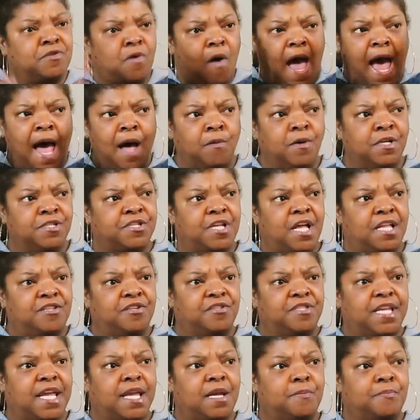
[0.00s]
So I was
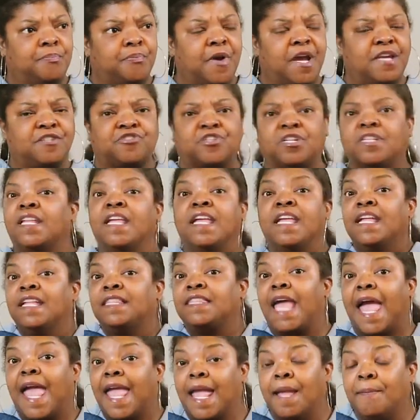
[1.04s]
under the impression
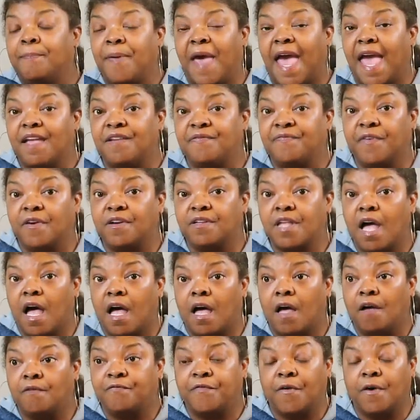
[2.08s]
that he paid
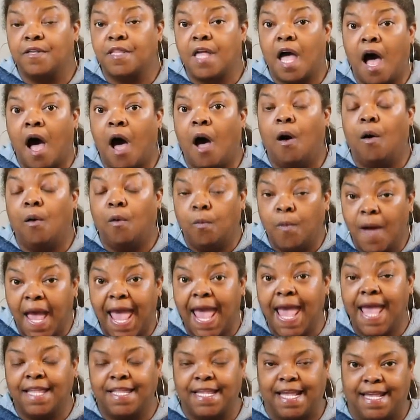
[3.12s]
for the whole
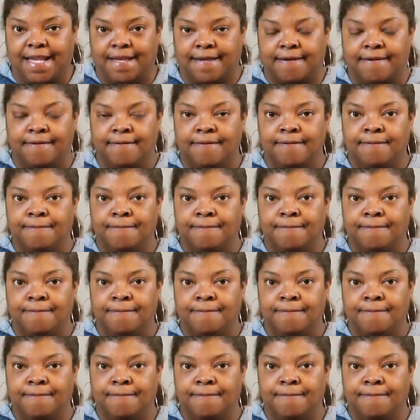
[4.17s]
wedding.